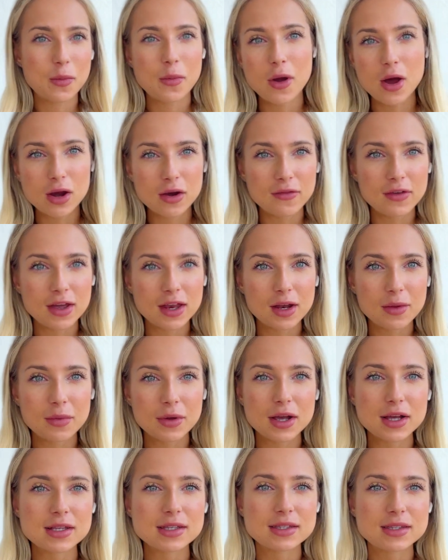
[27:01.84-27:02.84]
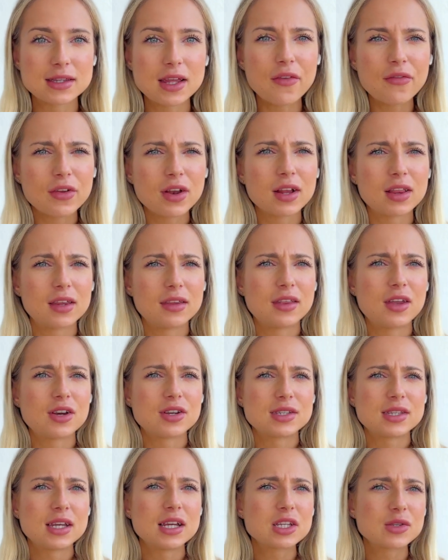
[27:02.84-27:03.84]
motivated because definitely there's
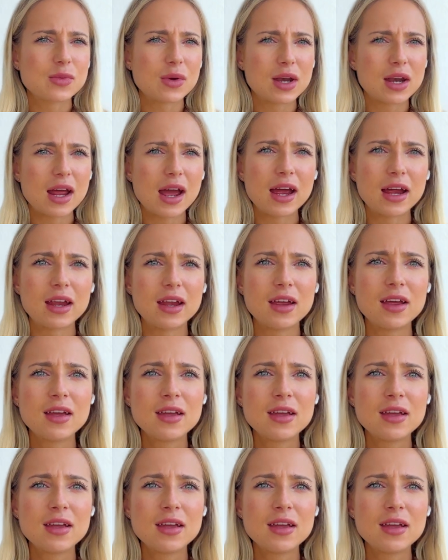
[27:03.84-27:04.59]
days when I